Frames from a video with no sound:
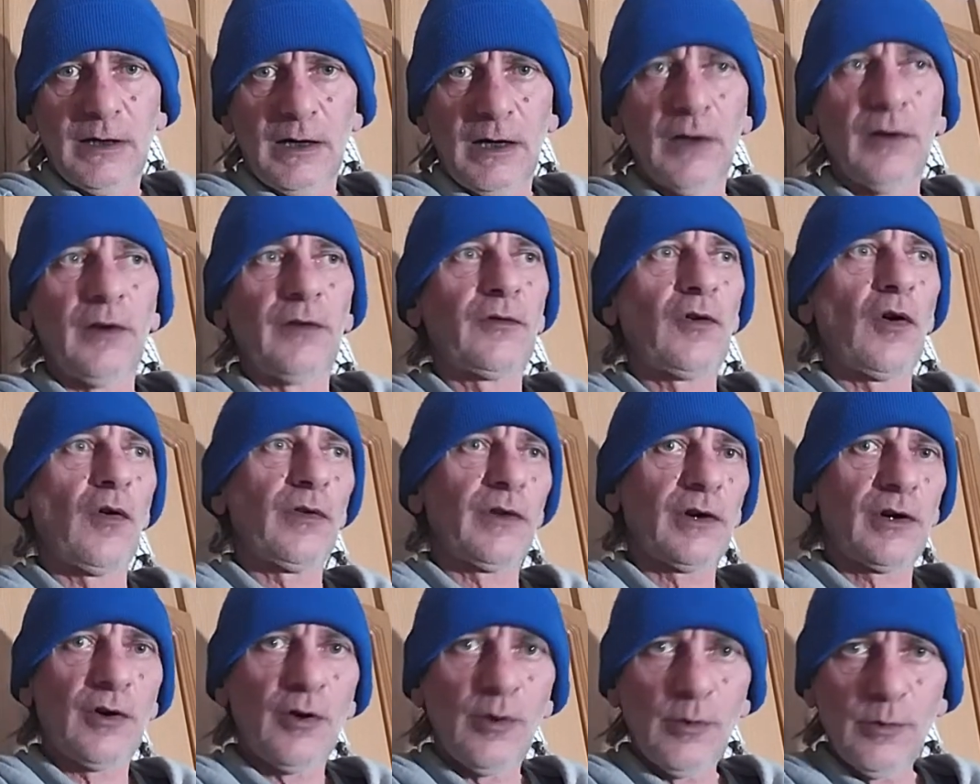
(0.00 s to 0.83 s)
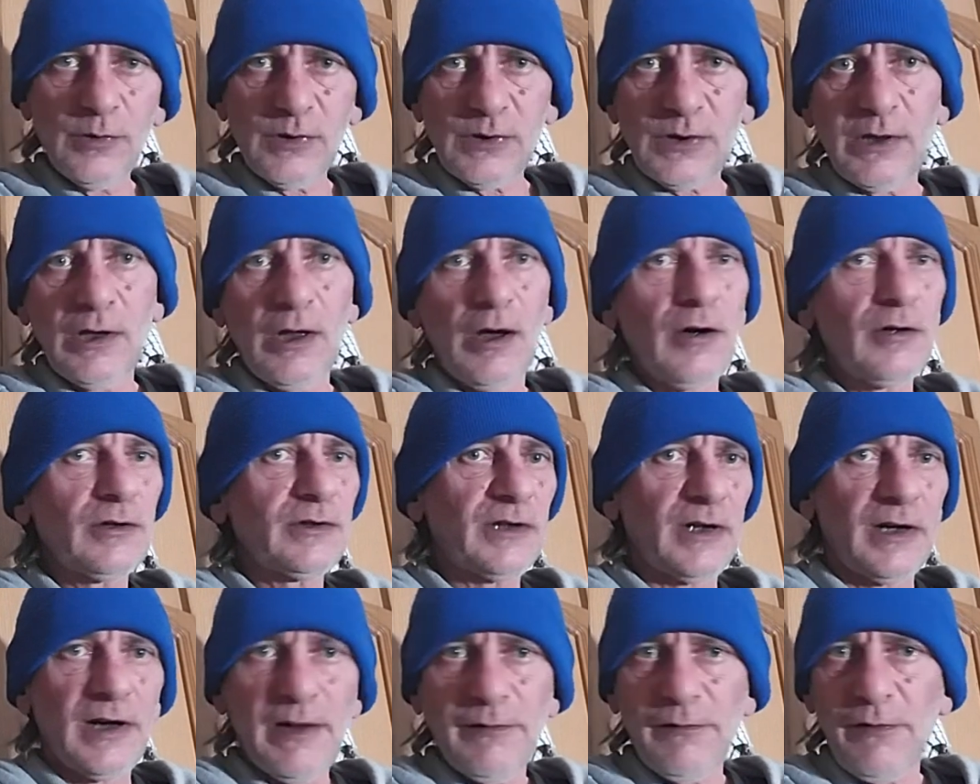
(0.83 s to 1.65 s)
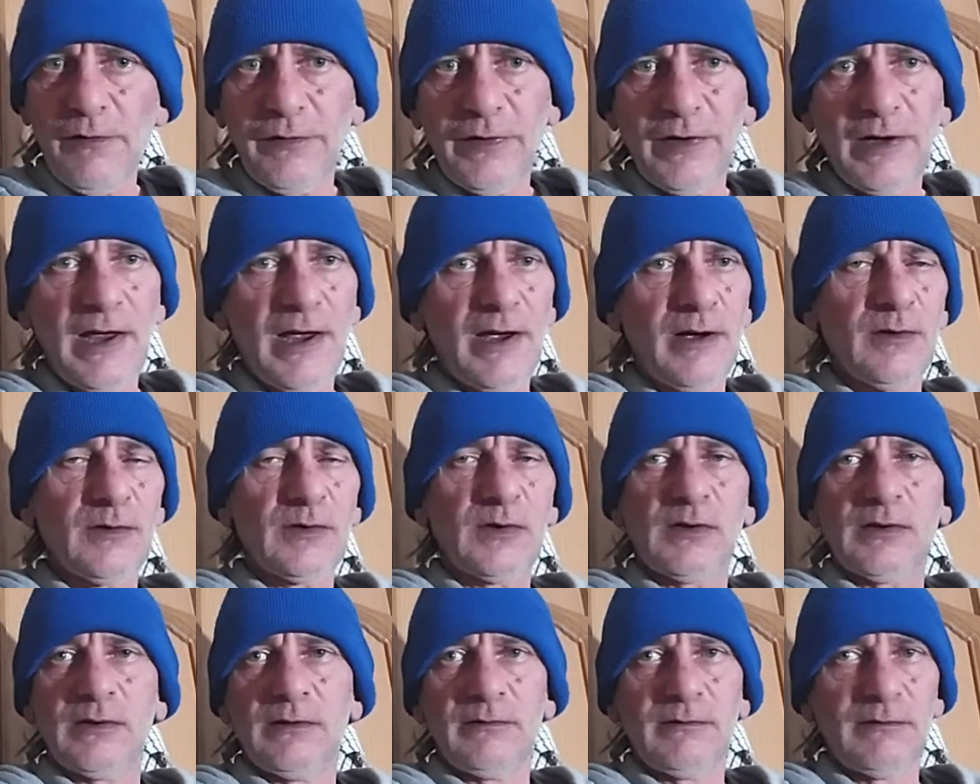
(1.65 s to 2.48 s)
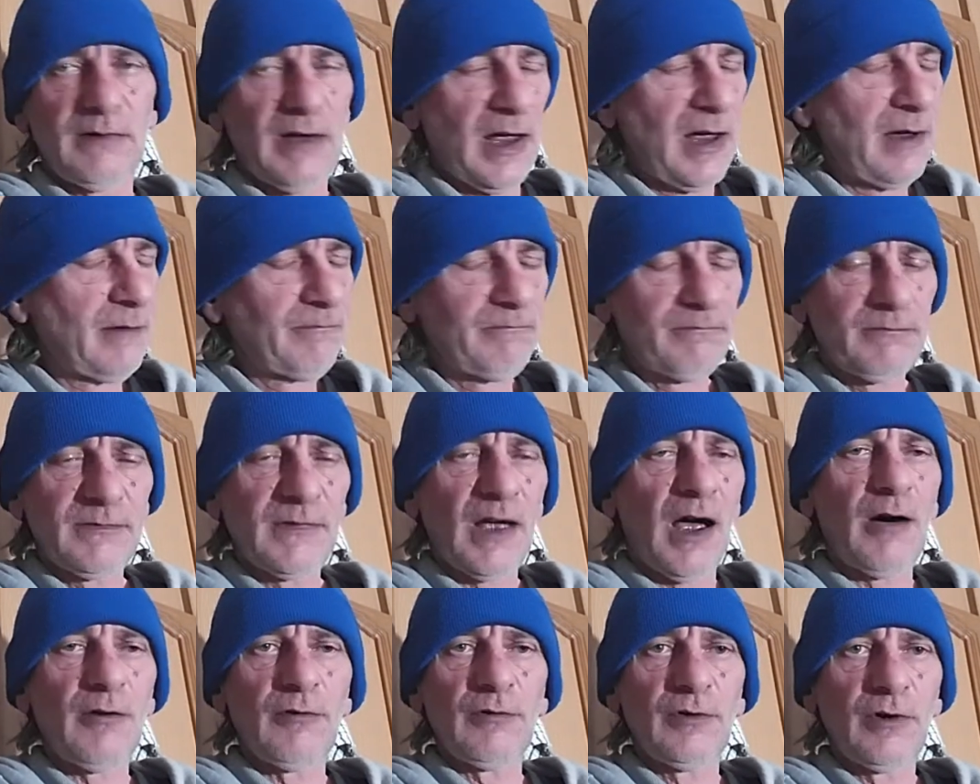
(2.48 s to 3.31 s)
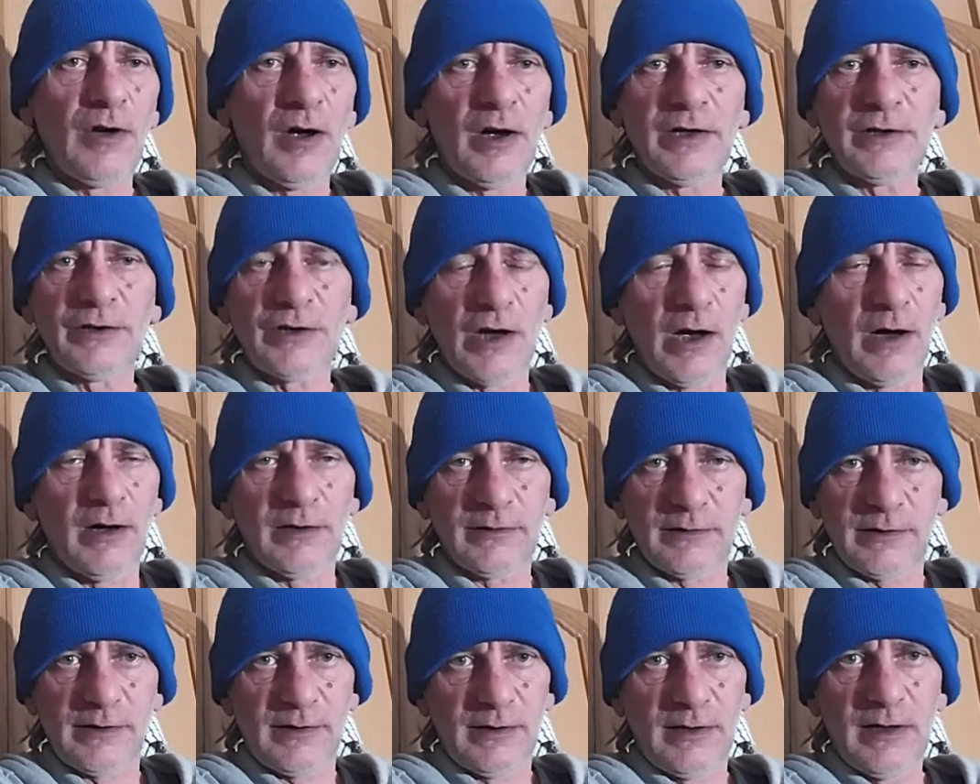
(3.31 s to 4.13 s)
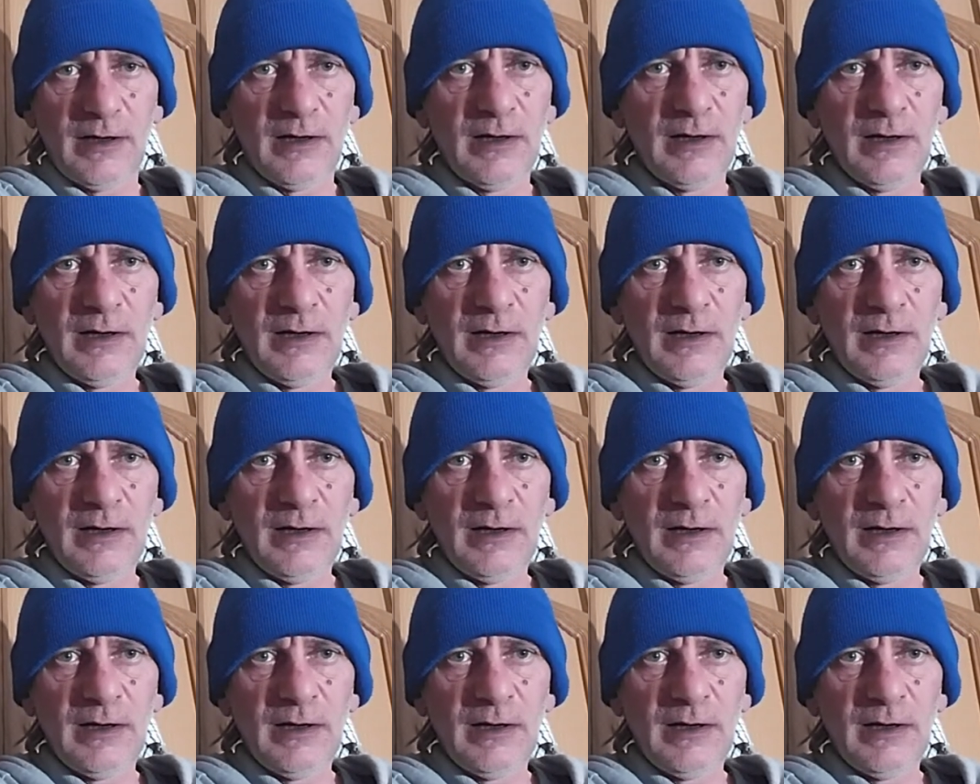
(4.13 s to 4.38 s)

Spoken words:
And I've got the calls logged and everything else and the whole nine yards.